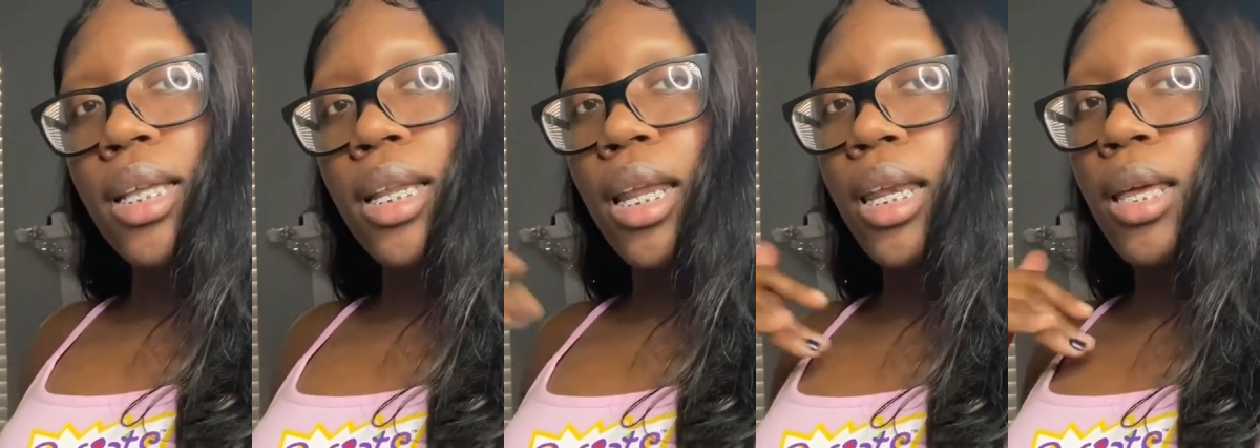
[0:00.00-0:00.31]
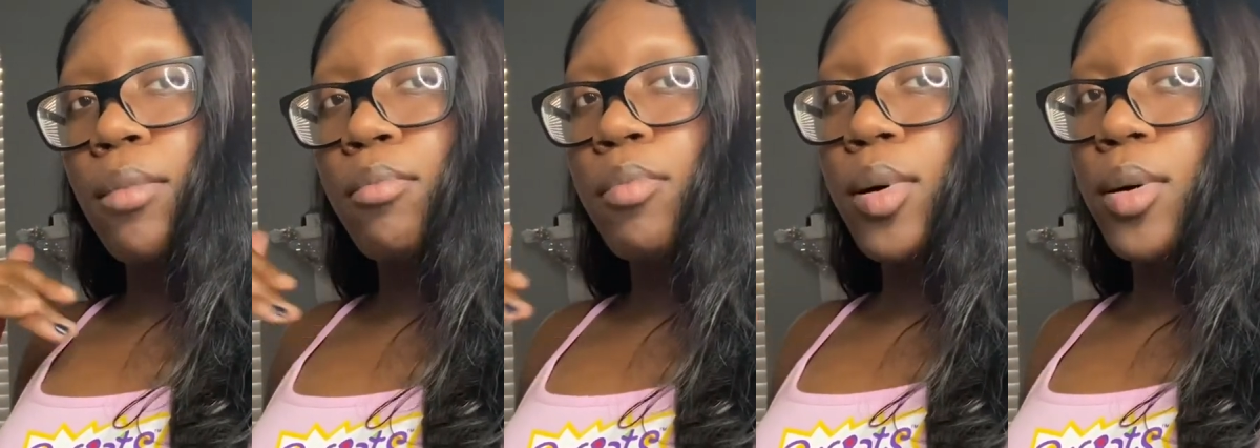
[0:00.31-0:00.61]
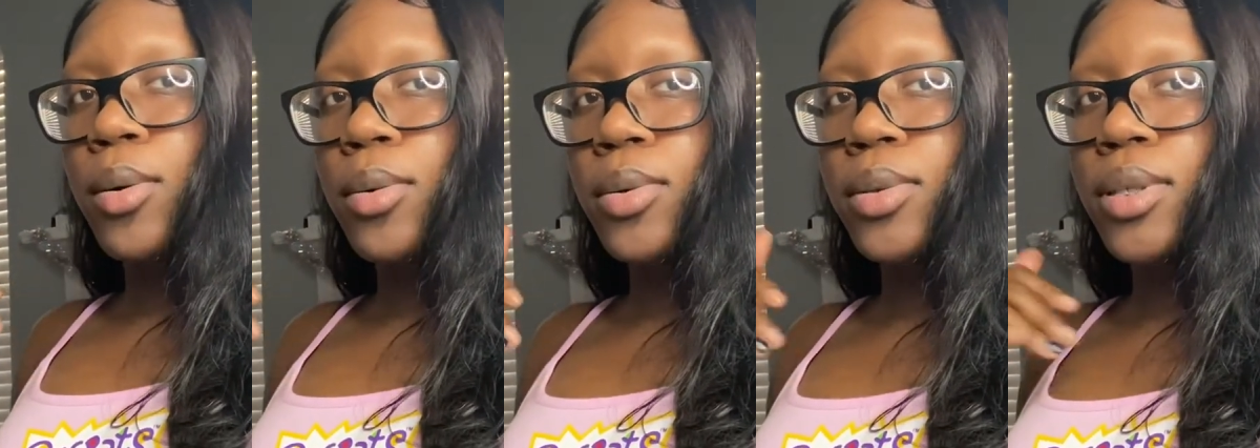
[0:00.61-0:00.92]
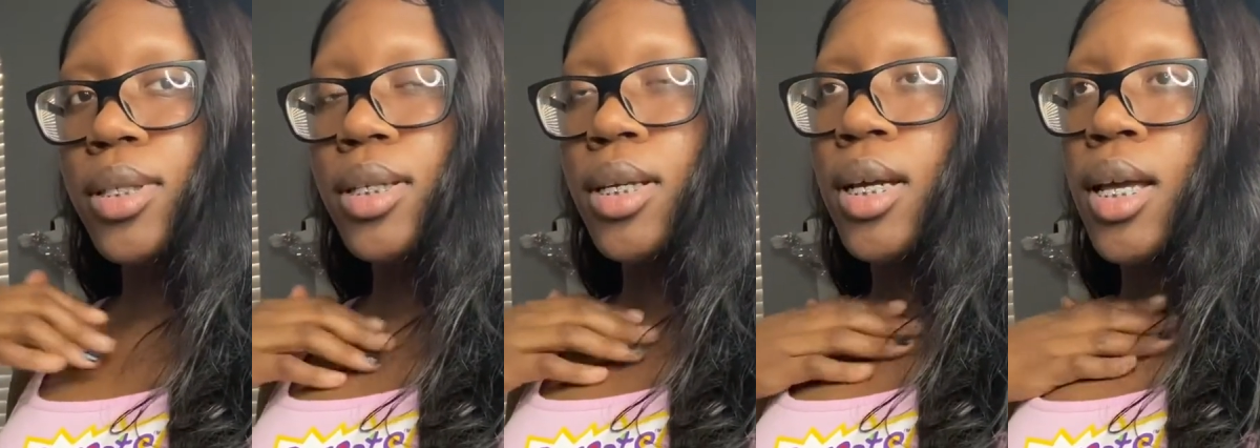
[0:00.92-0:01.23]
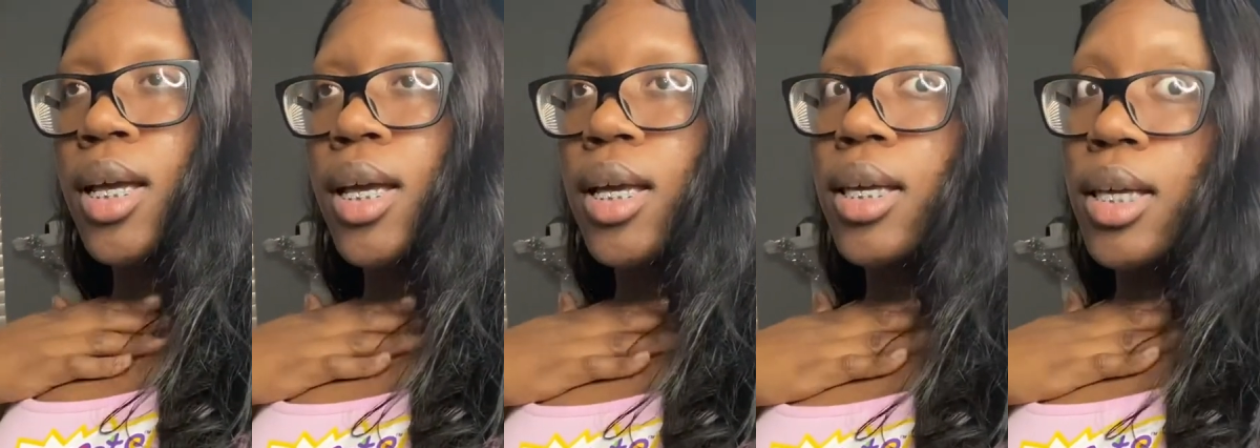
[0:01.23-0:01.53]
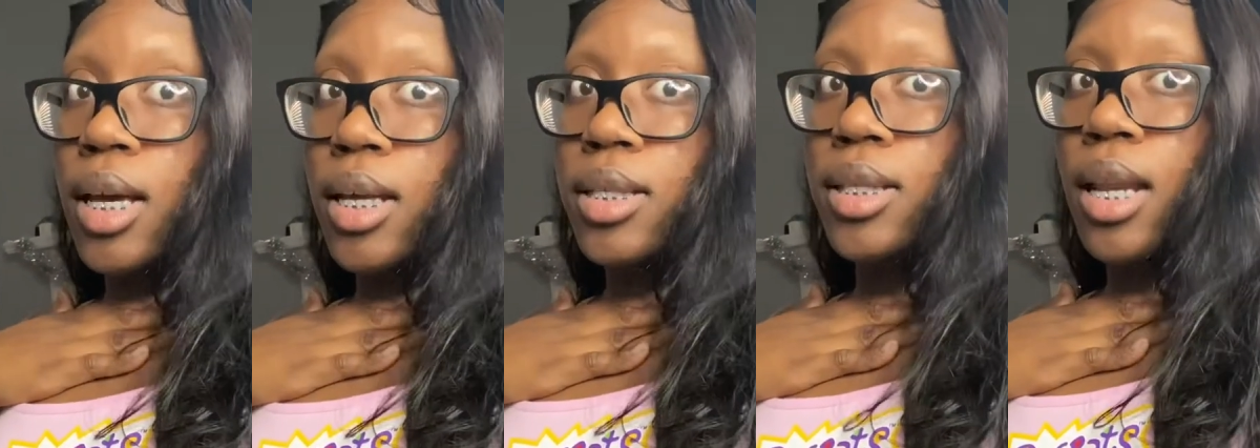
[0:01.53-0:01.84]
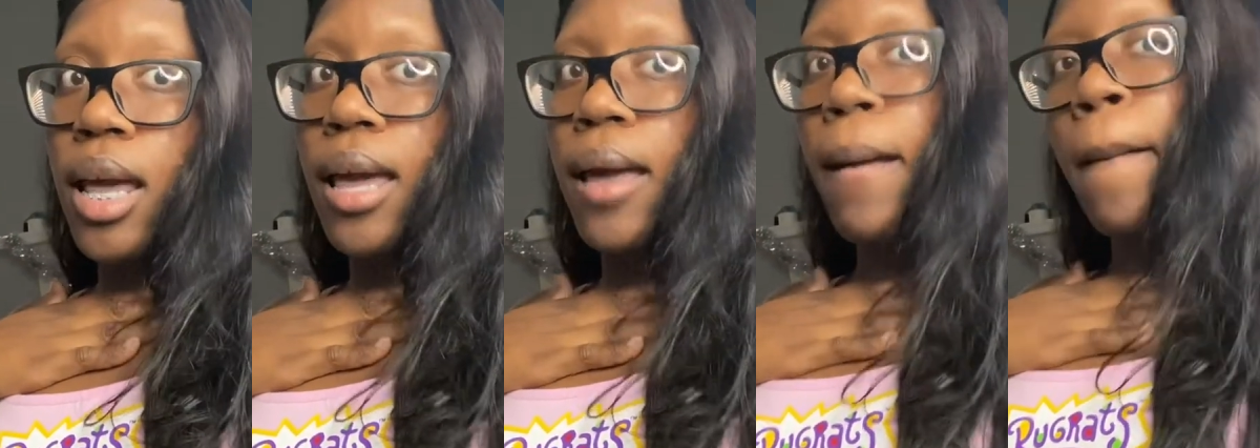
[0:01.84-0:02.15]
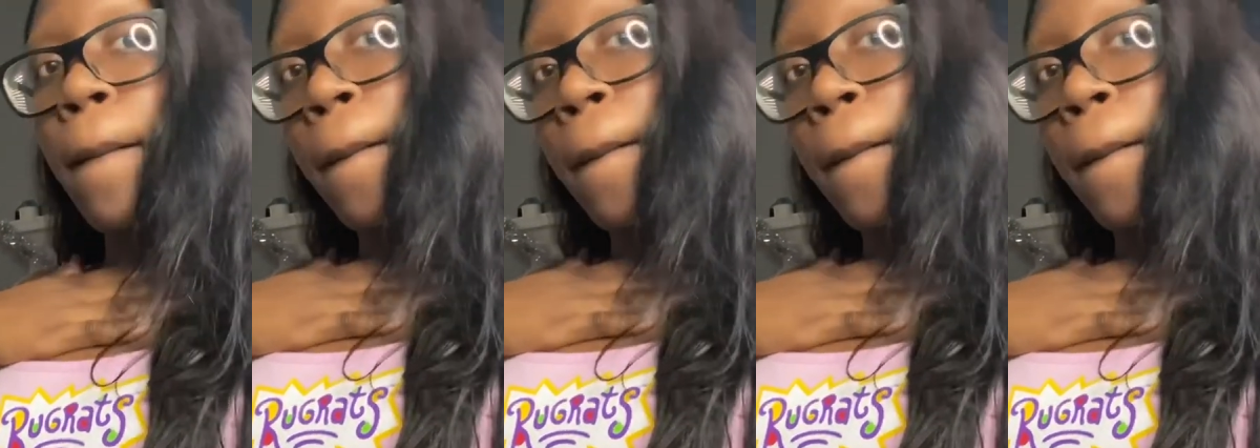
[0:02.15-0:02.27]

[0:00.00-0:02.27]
I didn't post yesterday